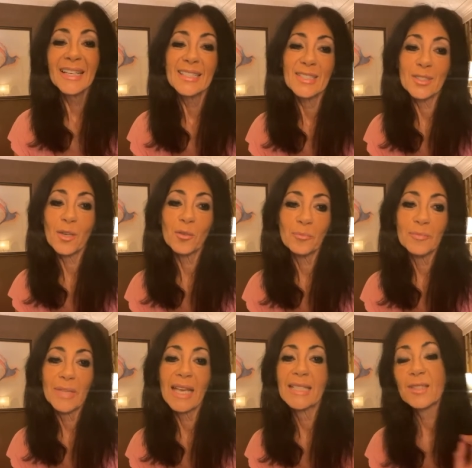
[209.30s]
So,
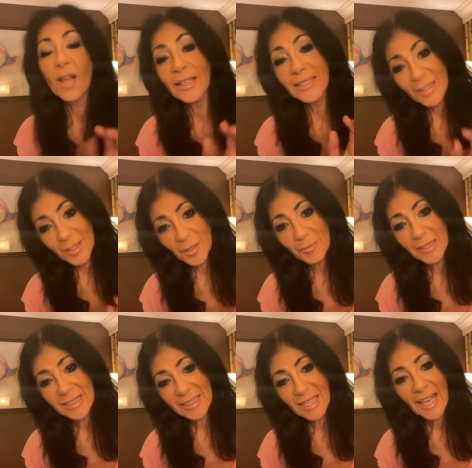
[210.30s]
as long as
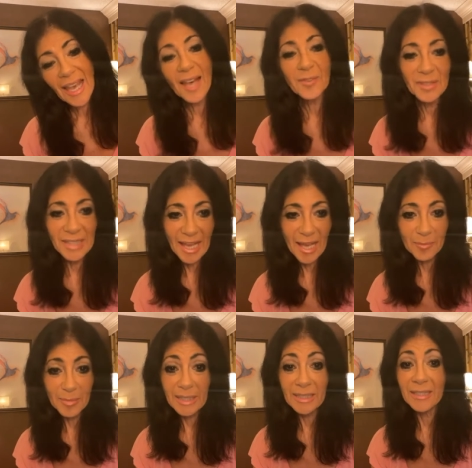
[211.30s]
humans have
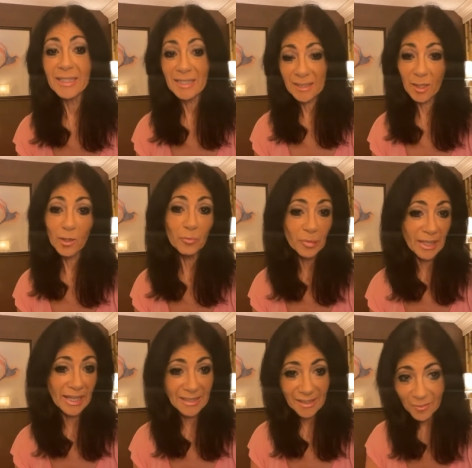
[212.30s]
inhabited this little
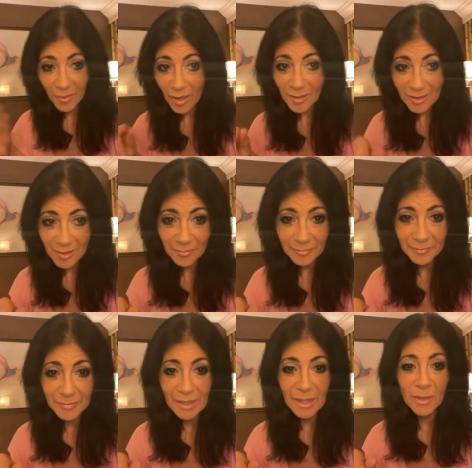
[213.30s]
planet of ours,
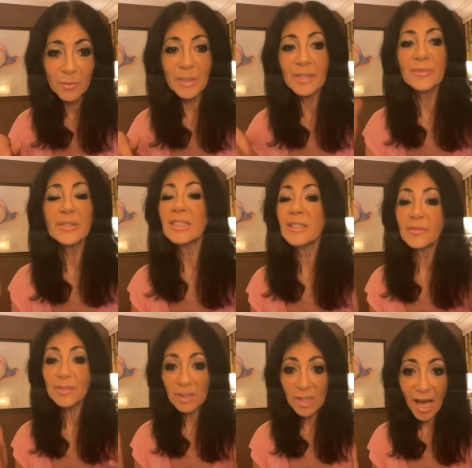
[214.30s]
we've
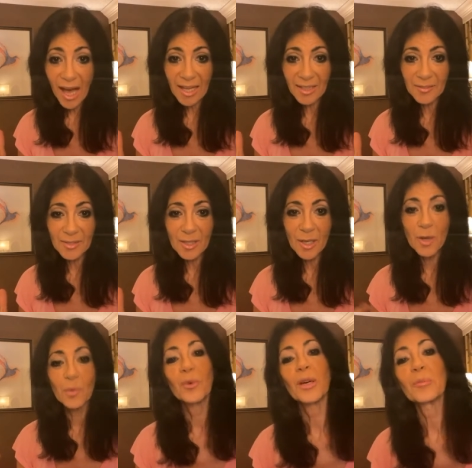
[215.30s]
lived lives
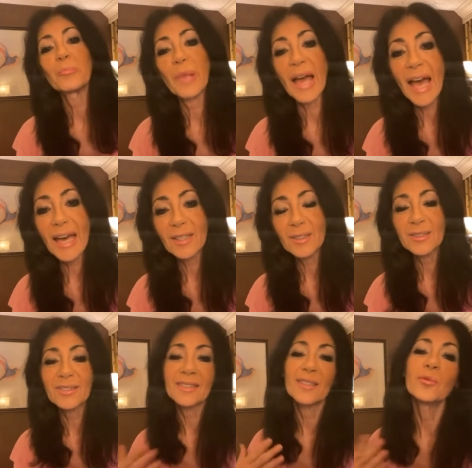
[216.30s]
where
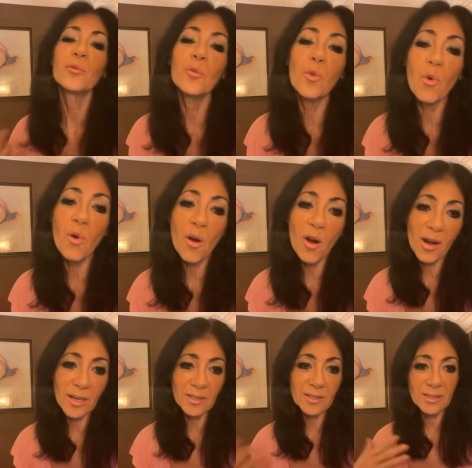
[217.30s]
battles and
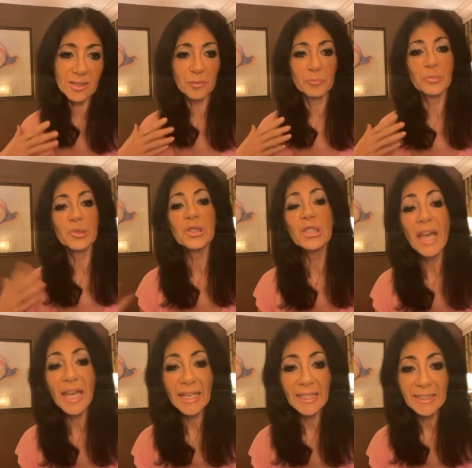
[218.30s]
wars and
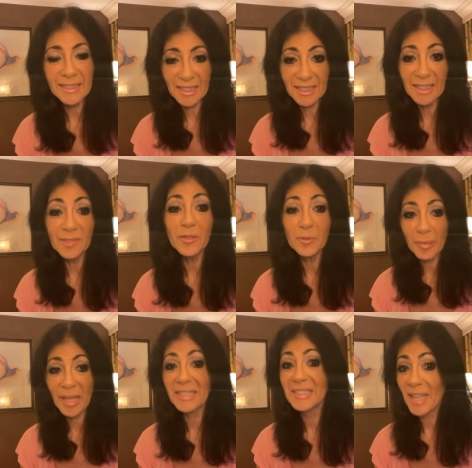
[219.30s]
plagues and even
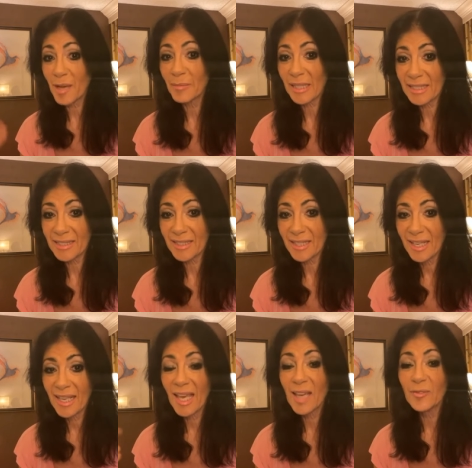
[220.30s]
pandemics
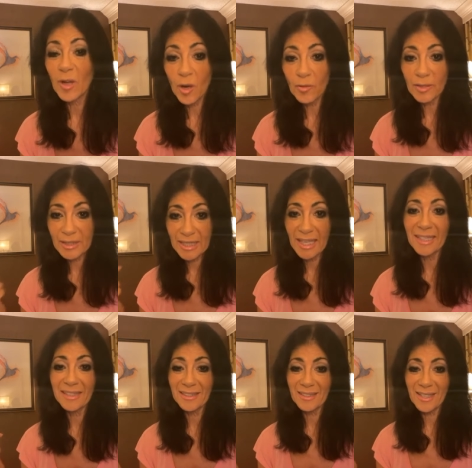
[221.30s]
have
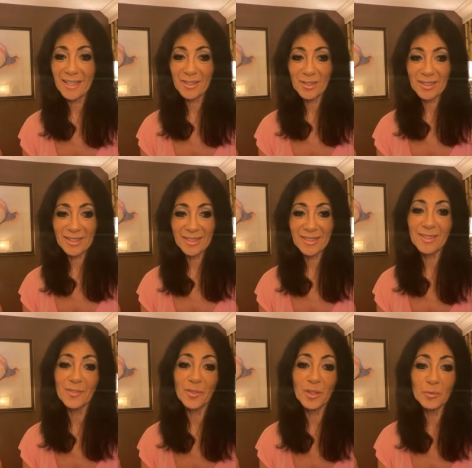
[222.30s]
overtaken the consciousness
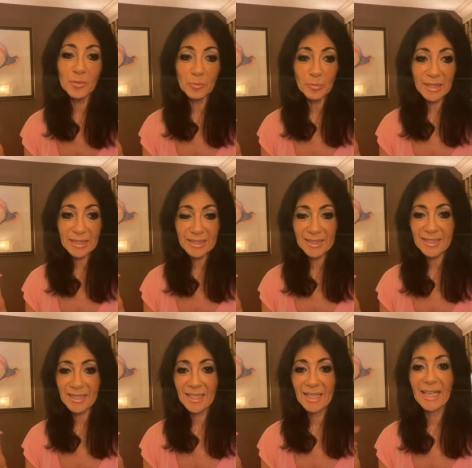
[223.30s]
of human beings.